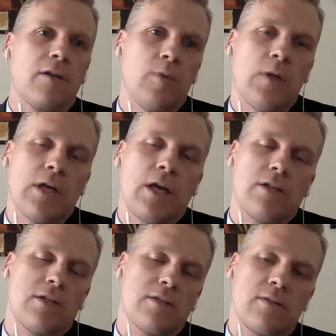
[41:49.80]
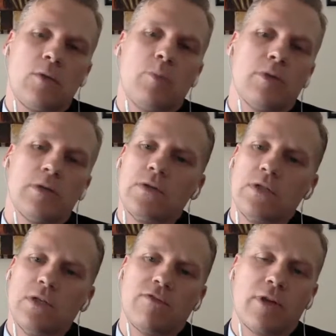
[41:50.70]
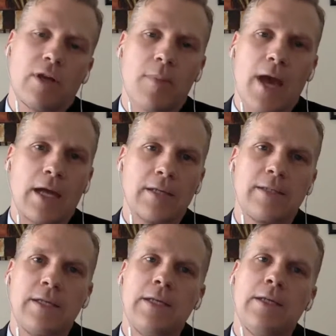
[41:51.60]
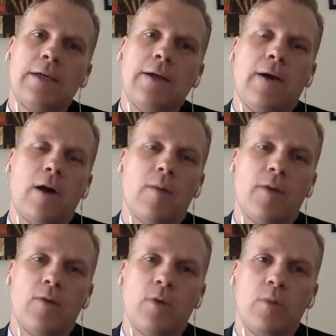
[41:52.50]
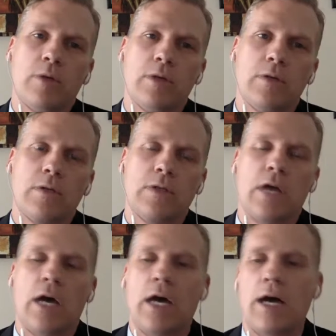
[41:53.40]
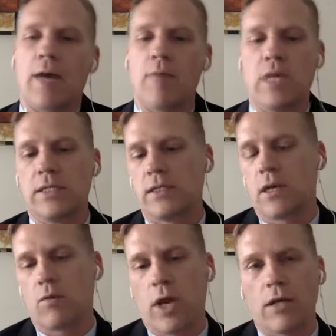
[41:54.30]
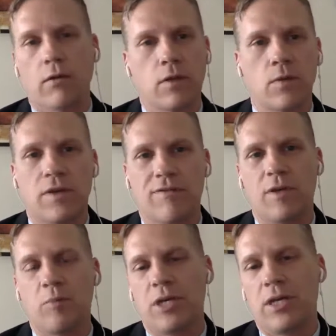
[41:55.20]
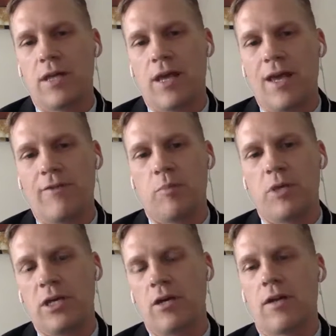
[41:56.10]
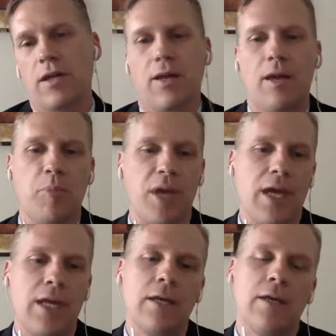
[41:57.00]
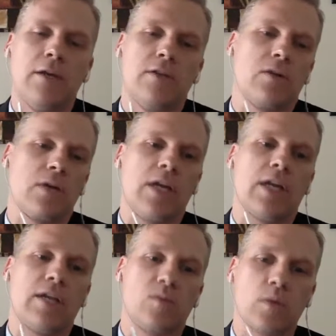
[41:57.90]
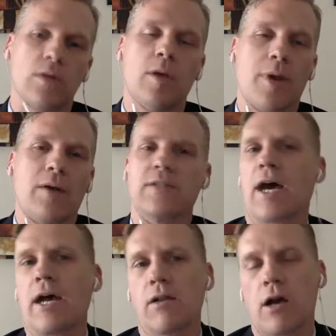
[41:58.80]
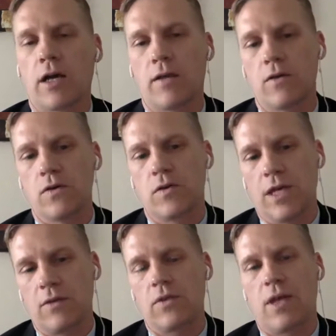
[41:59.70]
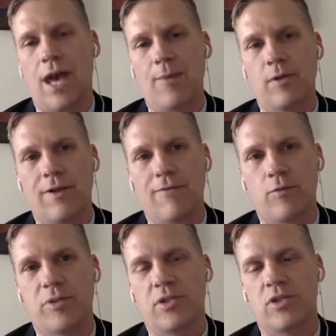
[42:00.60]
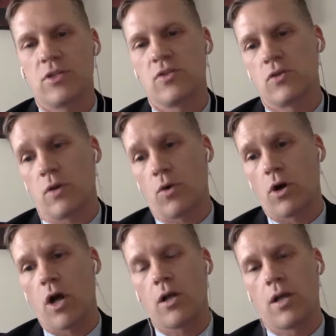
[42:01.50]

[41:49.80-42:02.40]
communications that we produce and for their magazine um, that we produce. Uh, I meet uh, regularly with the VP and the AVP on the campaign. So again, it's really about dialogue at those at those cabinet level positions, so that we're all